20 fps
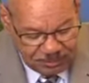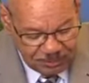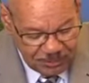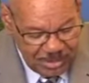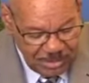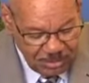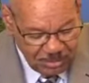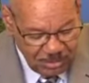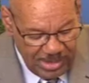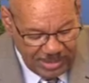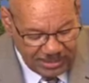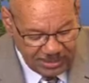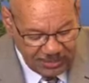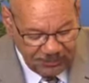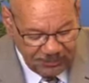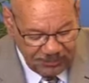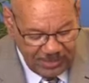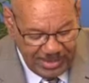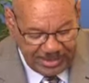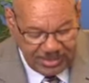He tried to
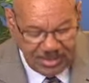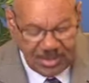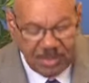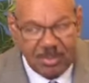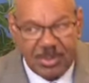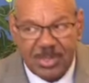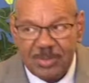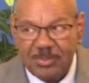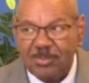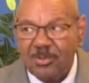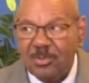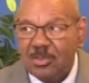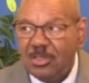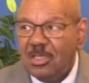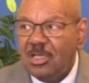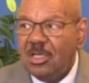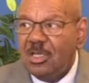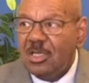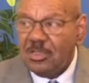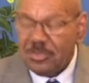frighten the people,
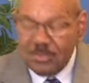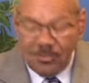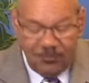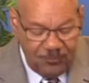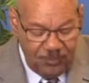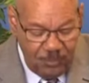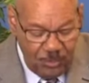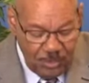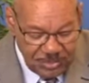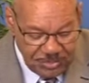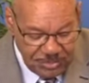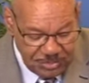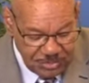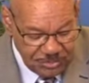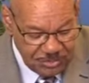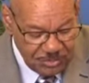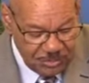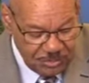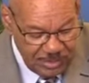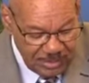to force a
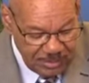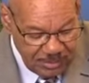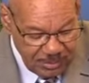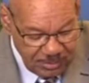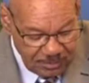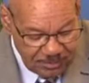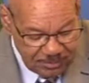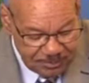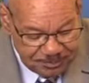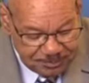surrender.